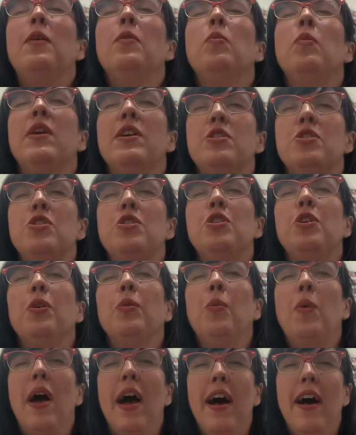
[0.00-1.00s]
wish you
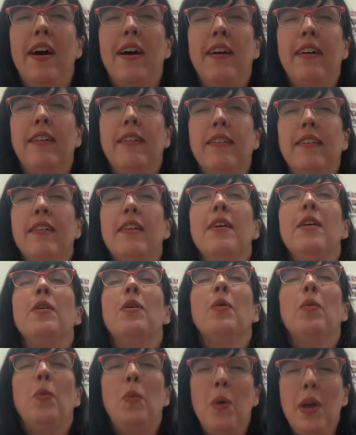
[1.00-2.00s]
well.
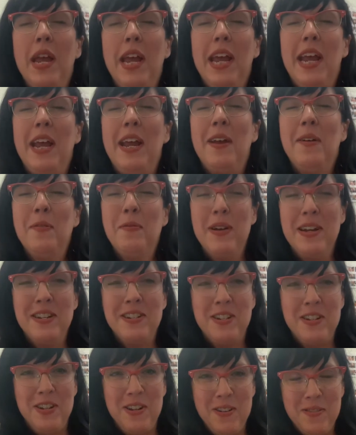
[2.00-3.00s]
We
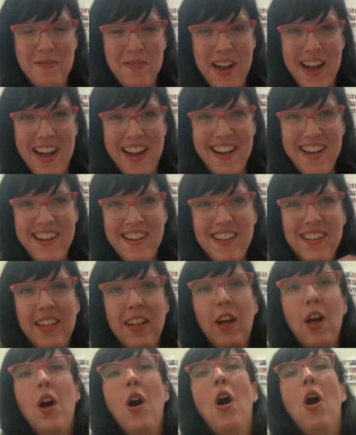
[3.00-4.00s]
wish you well.
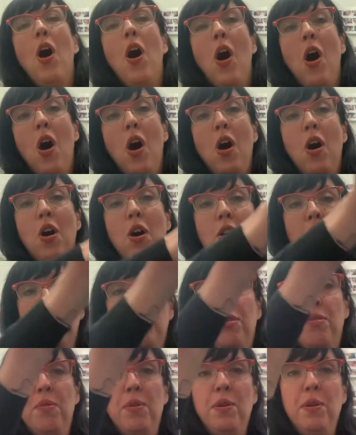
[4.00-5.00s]
All
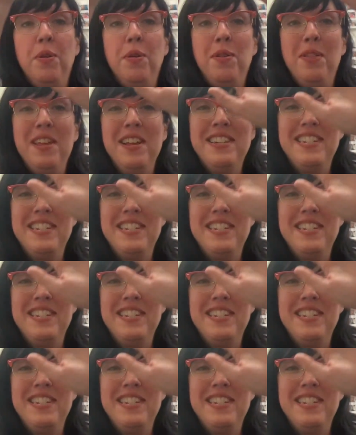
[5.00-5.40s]
through the